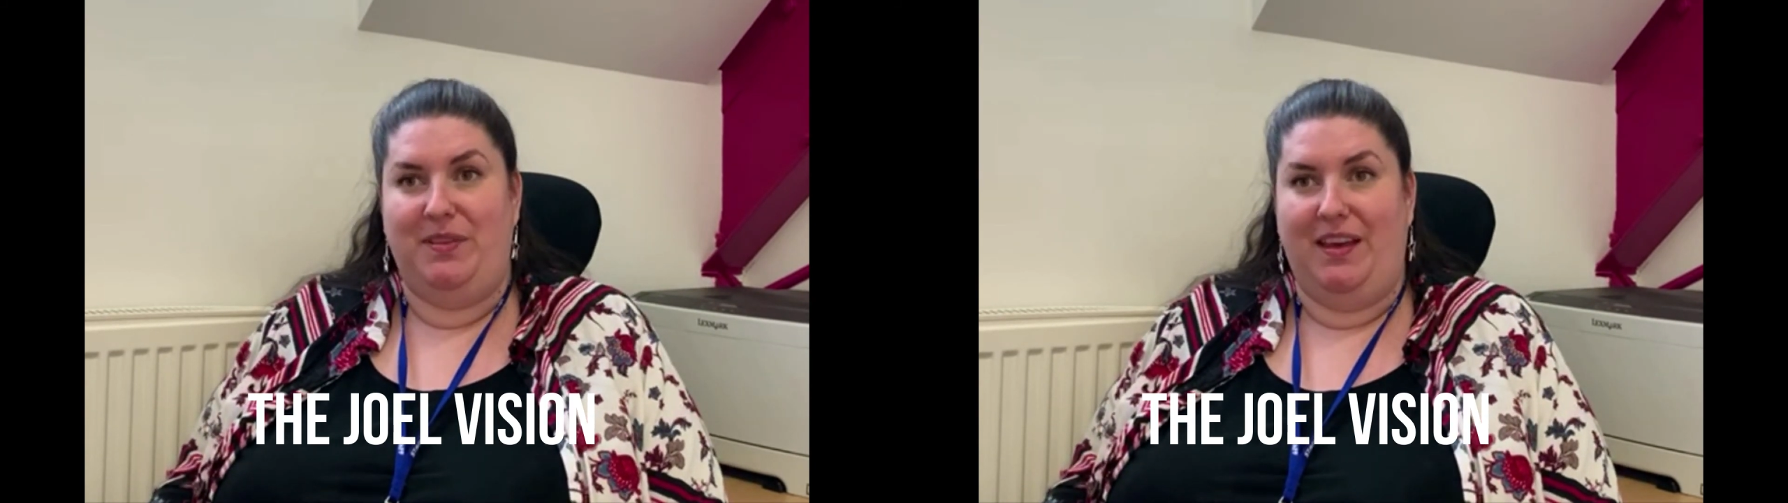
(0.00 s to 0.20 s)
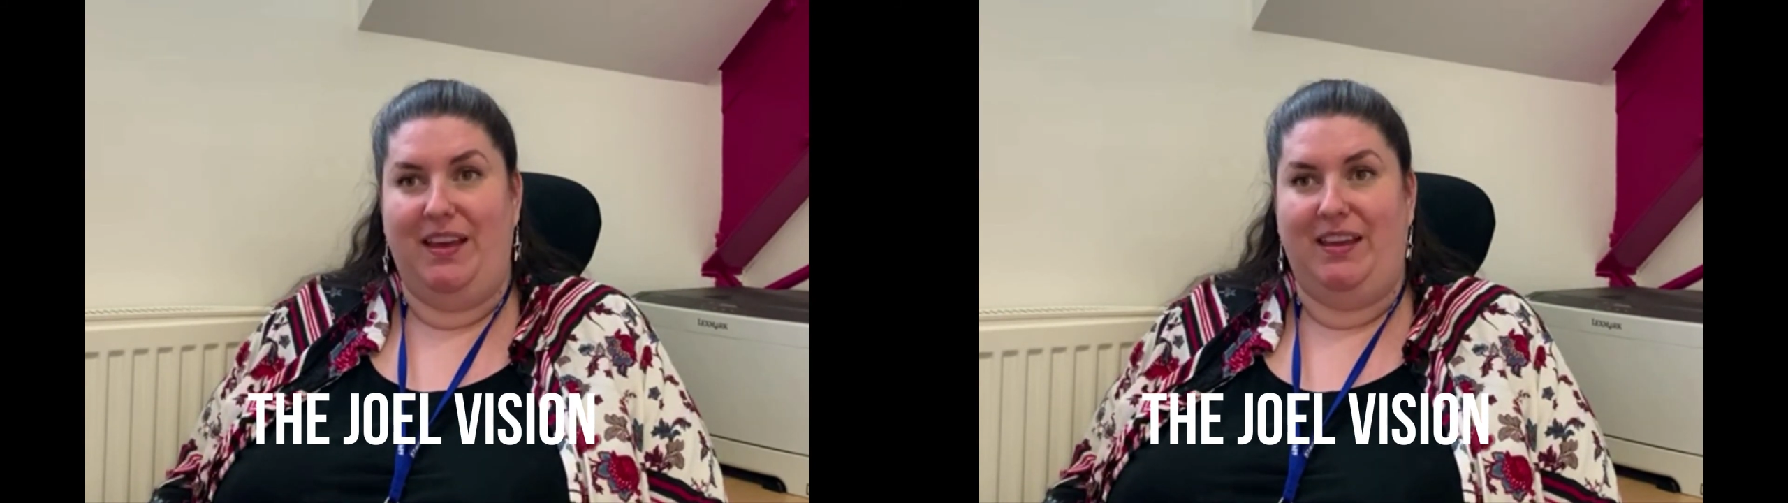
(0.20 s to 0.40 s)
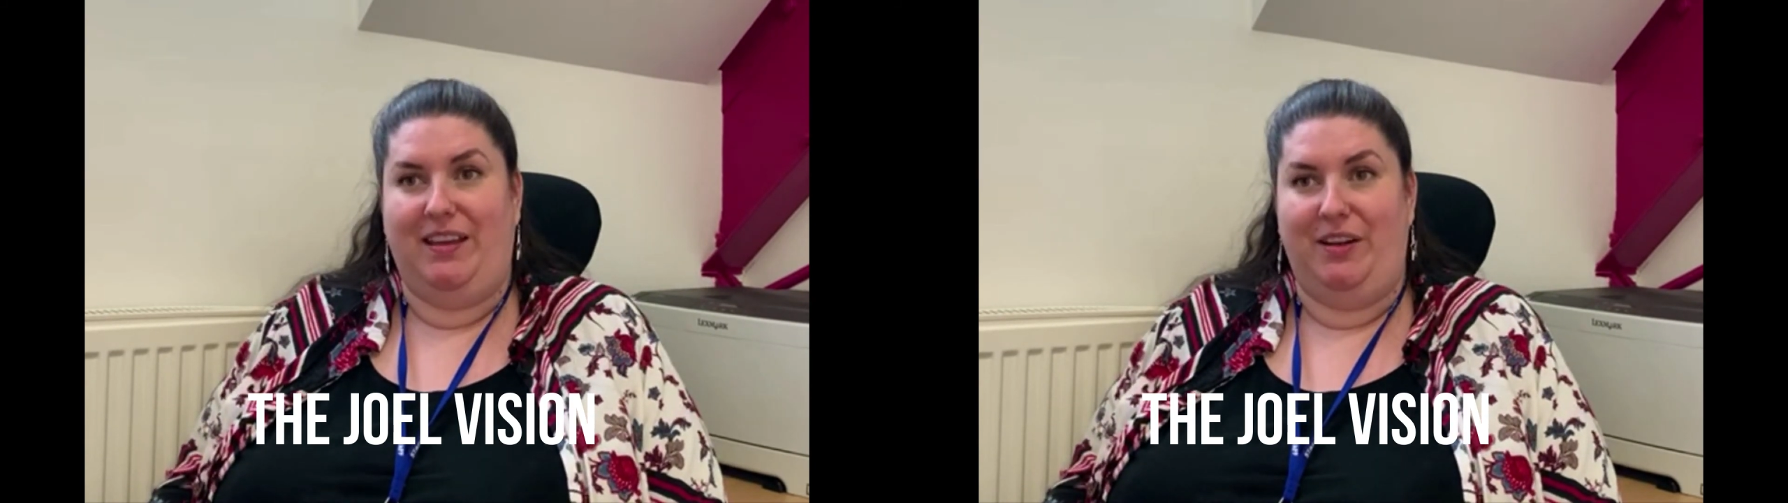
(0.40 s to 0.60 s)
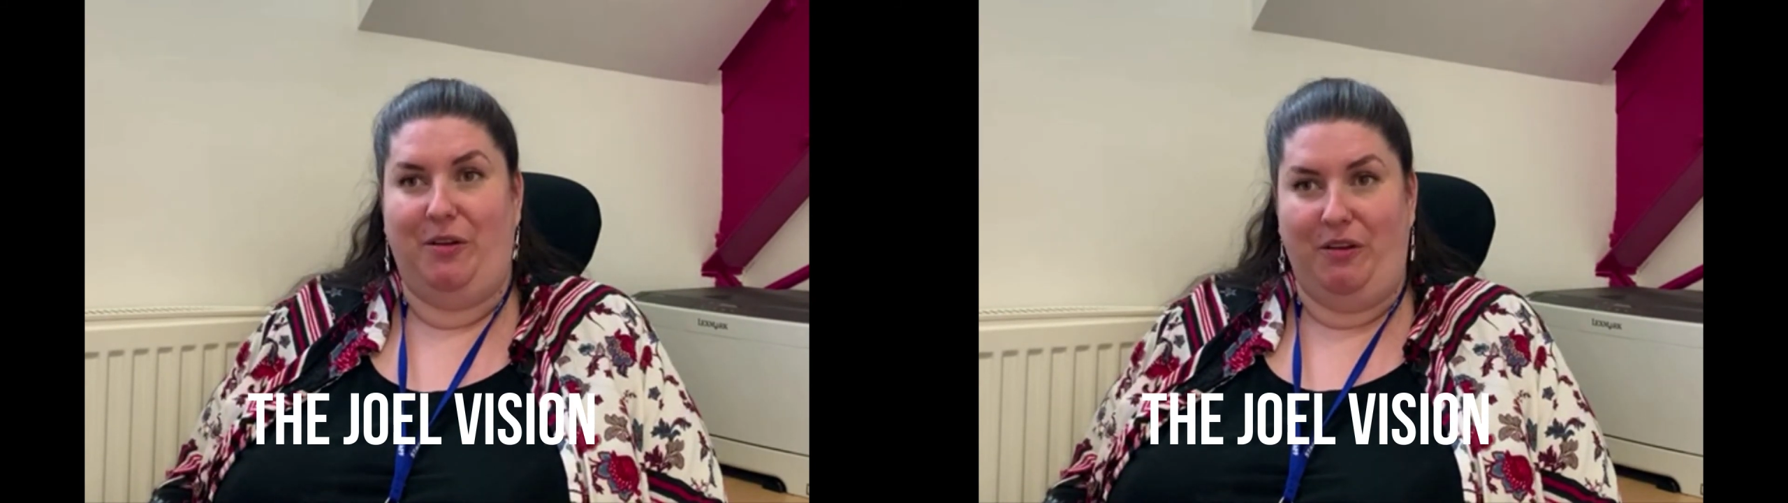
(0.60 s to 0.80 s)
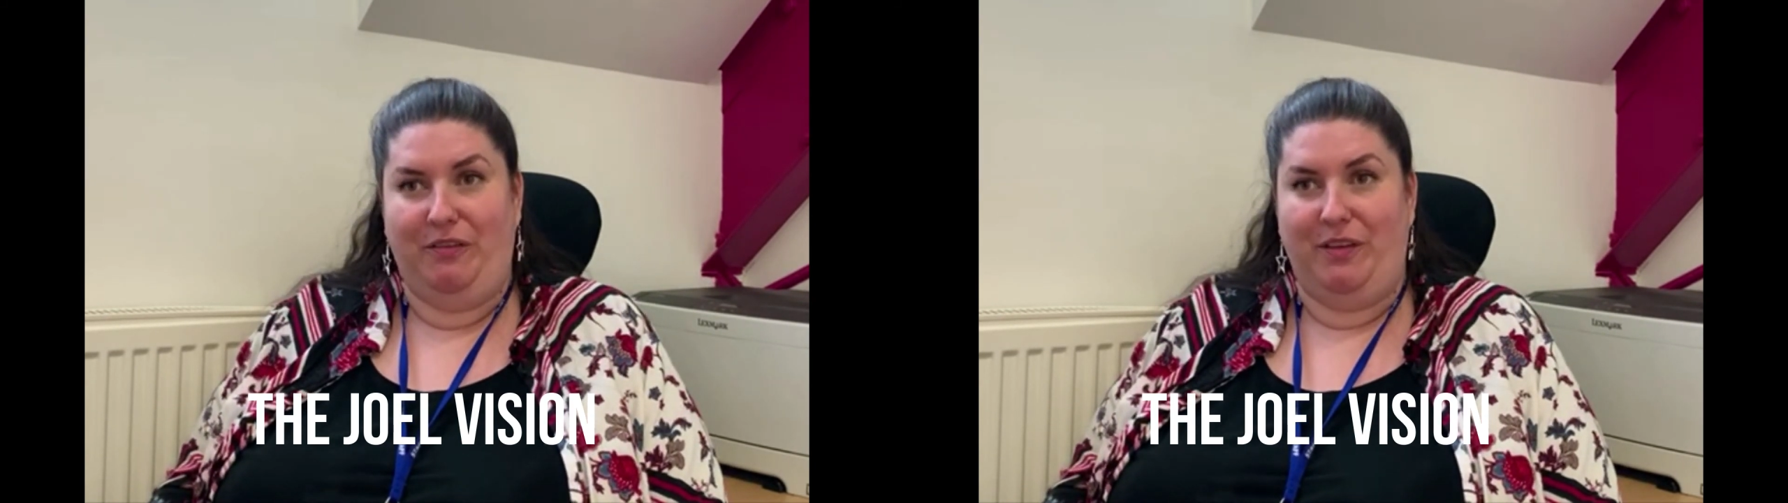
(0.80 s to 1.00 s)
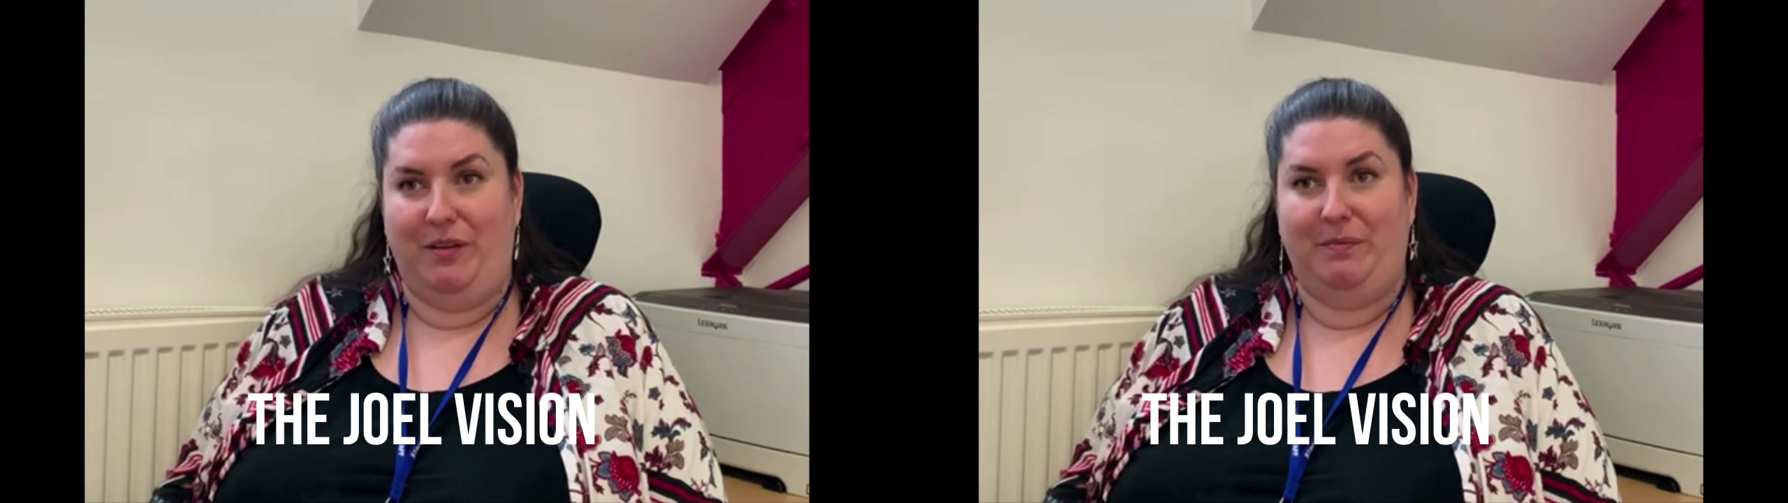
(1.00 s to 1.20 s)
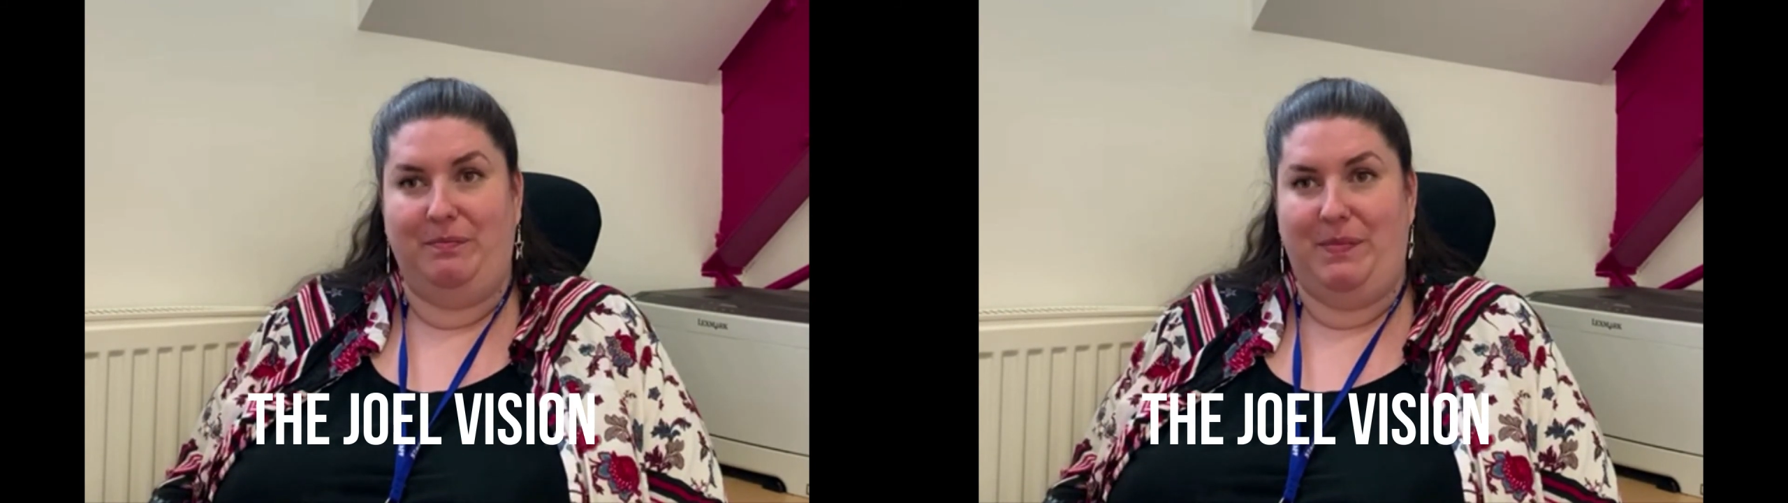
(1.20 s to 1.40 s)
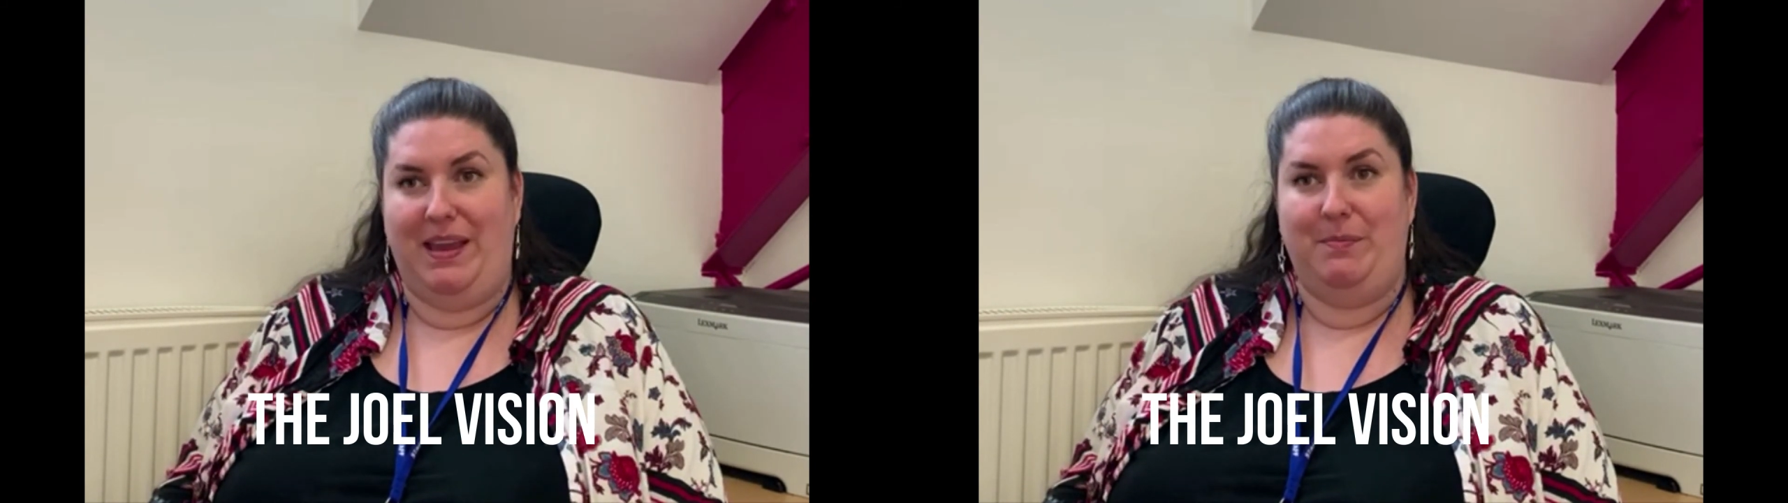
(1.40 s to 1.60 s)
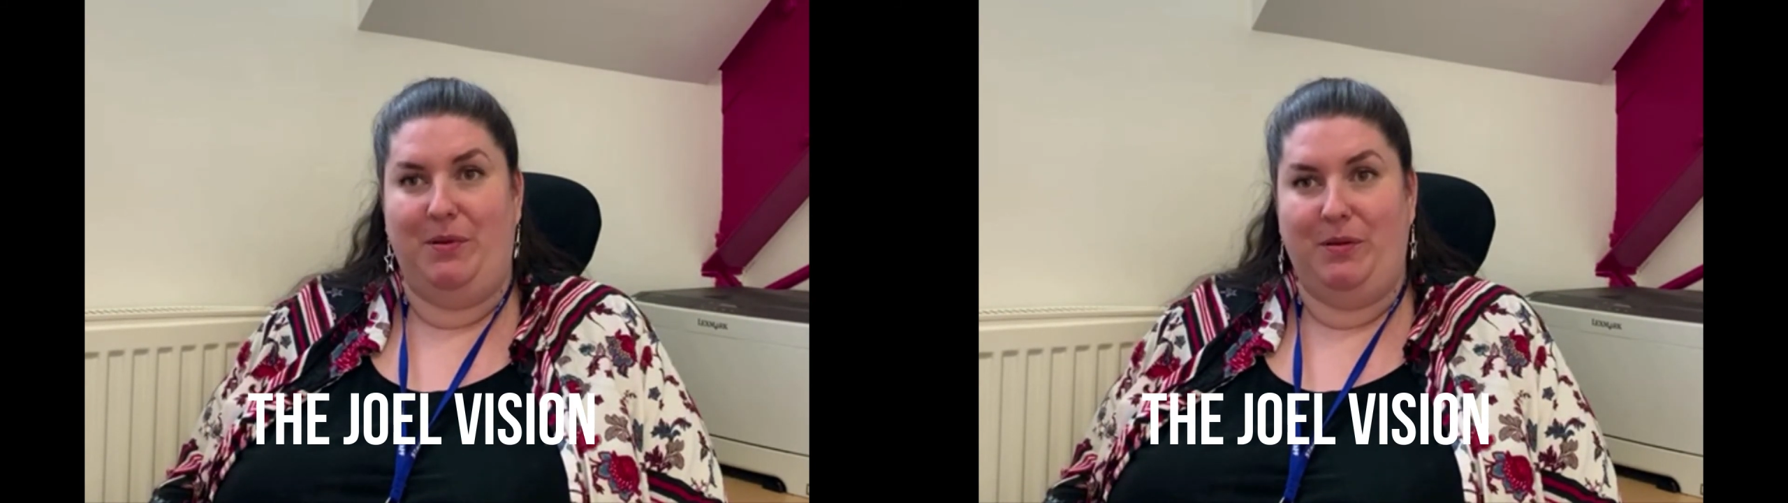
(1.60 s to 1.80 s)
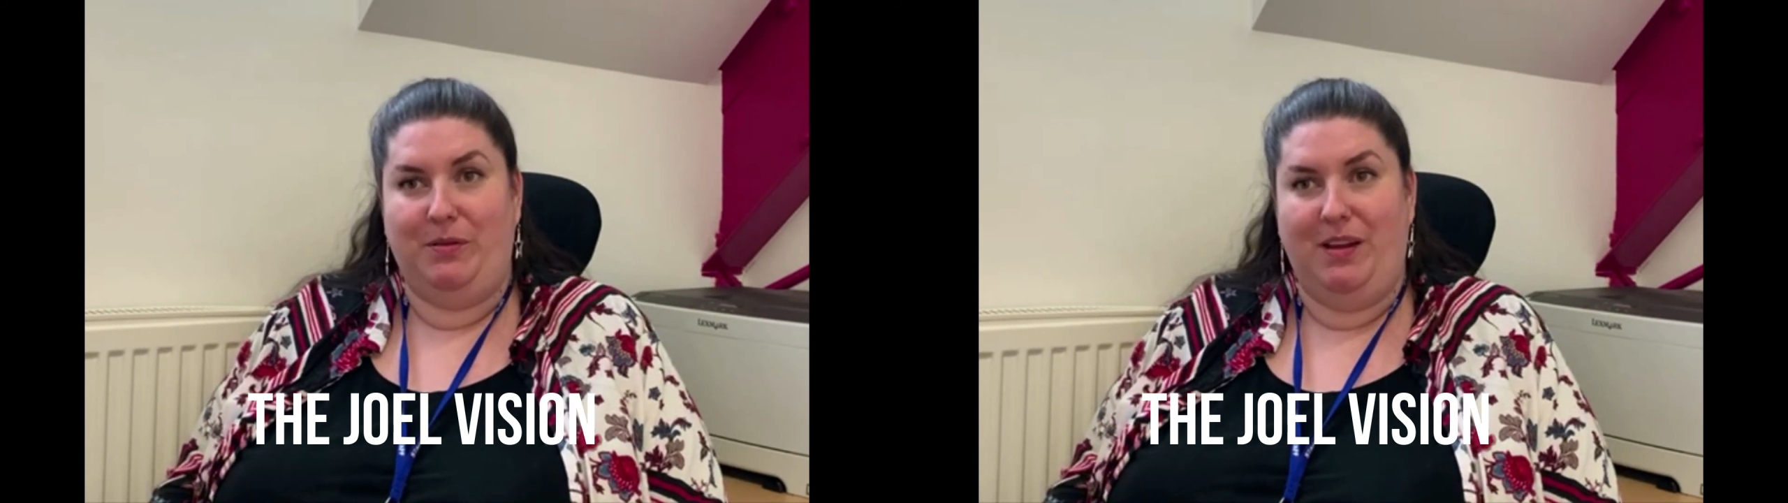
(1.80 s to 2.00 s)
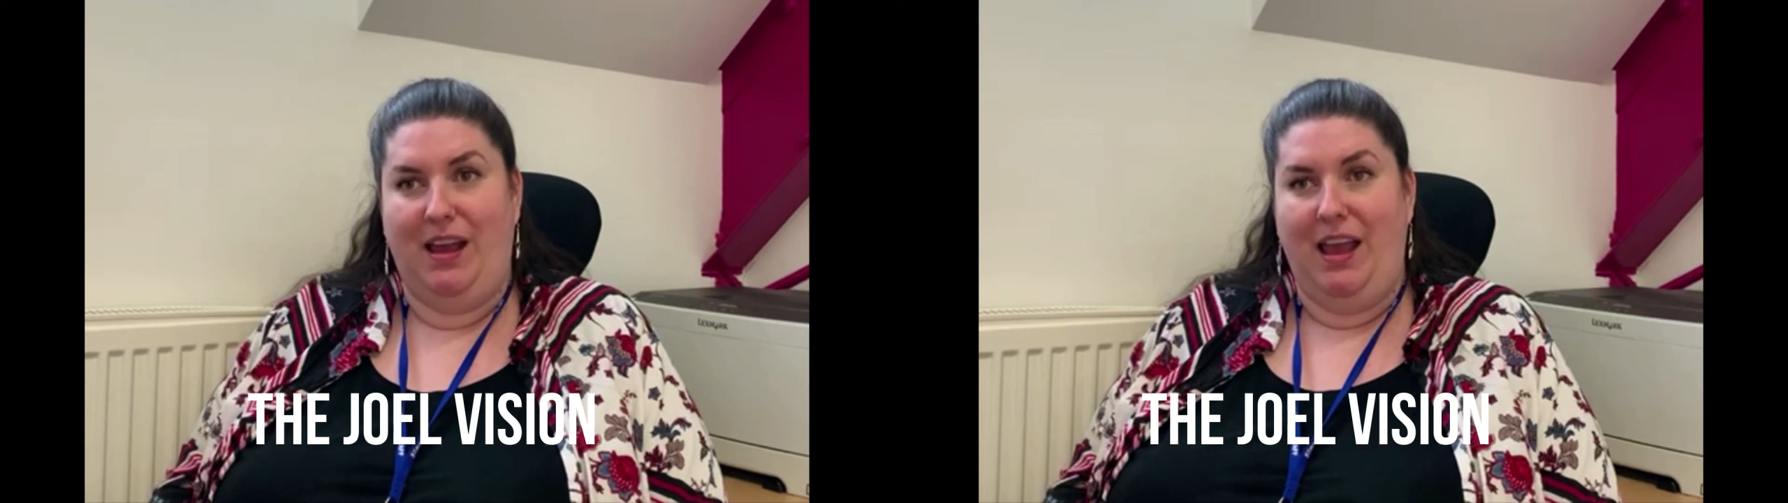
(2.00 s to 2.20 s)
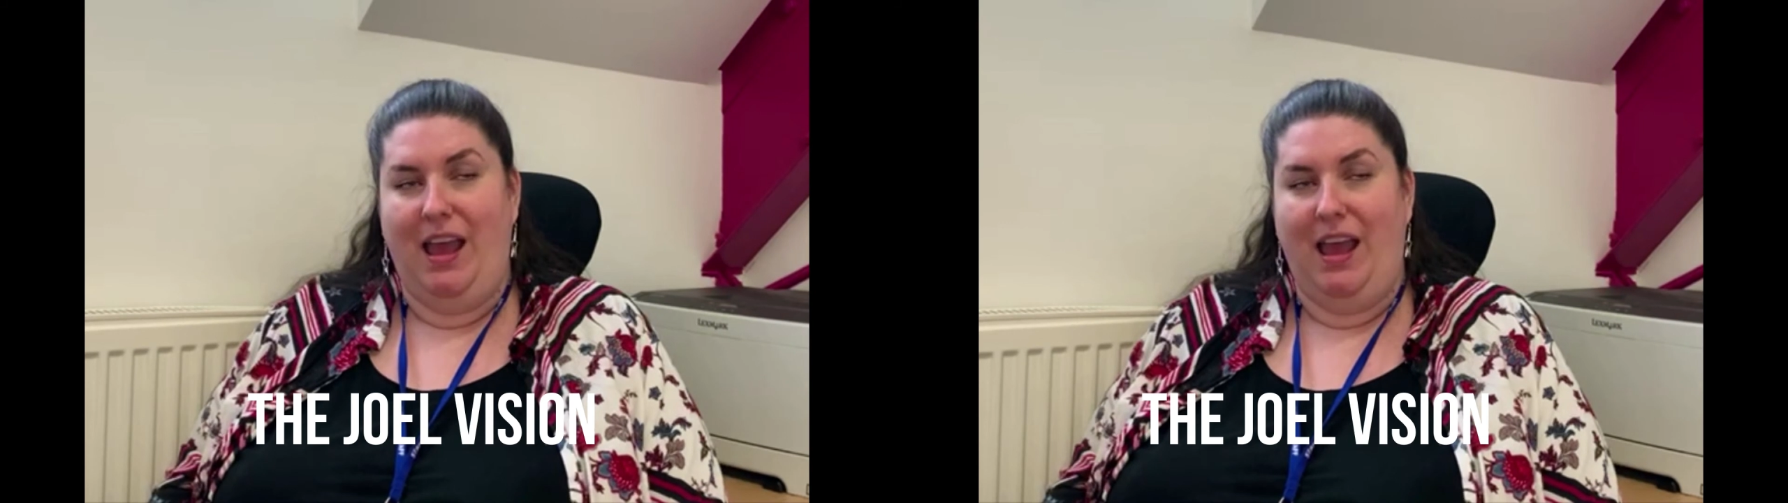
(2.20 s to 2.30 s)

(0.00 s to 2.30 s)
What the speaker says: that it can offer people,